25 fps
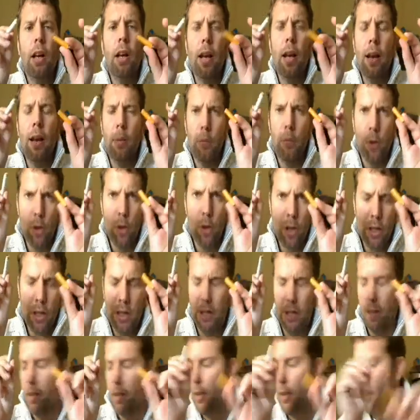and we'll look
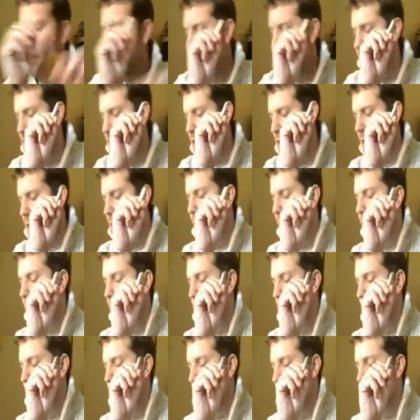at the cartridge in a little
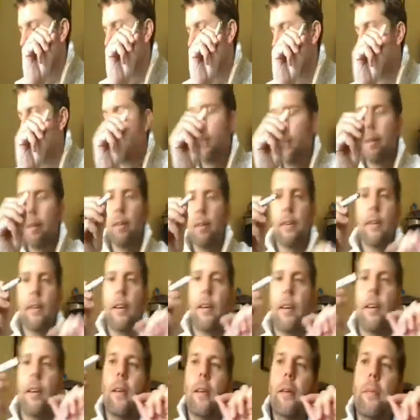bit.
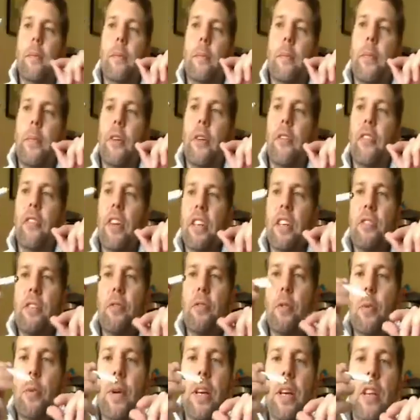But first of
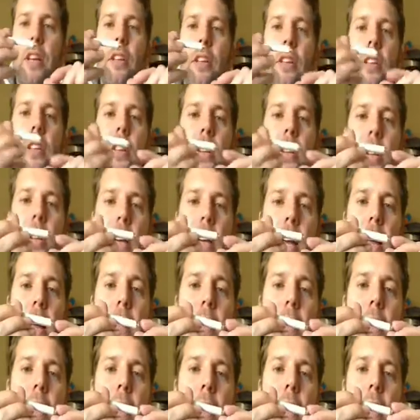all, we're going to look
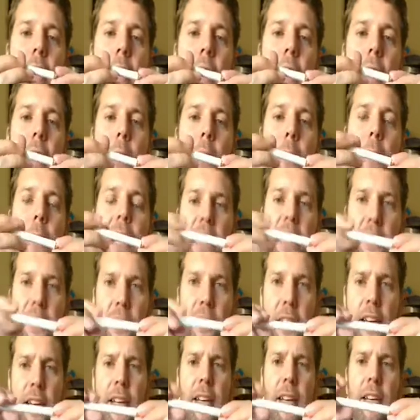at the
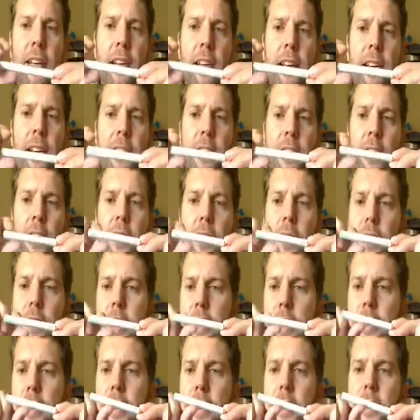battery. So
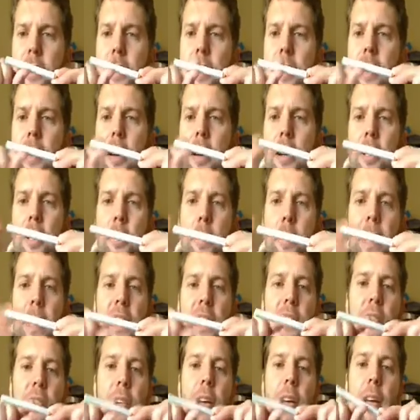this is the larger
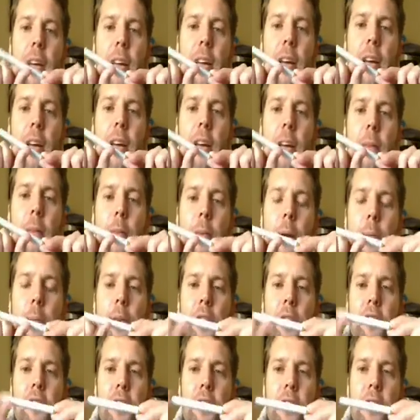battery. I'm
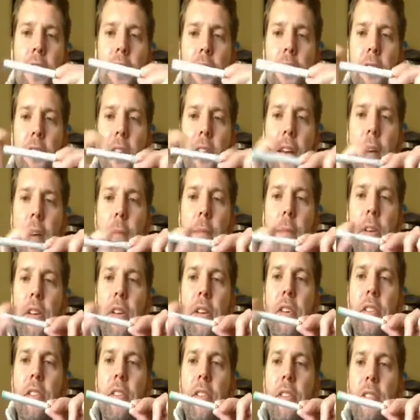using this today
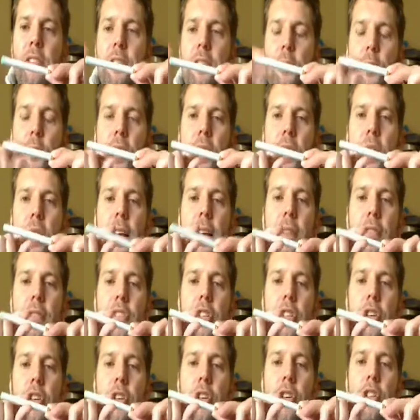because it's the one I have
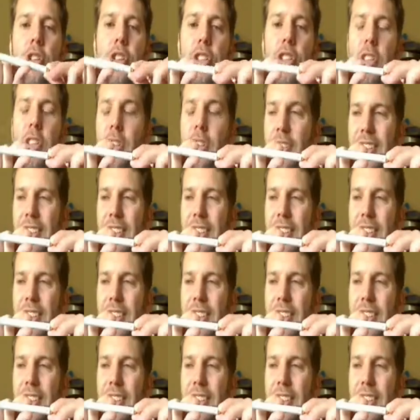charged.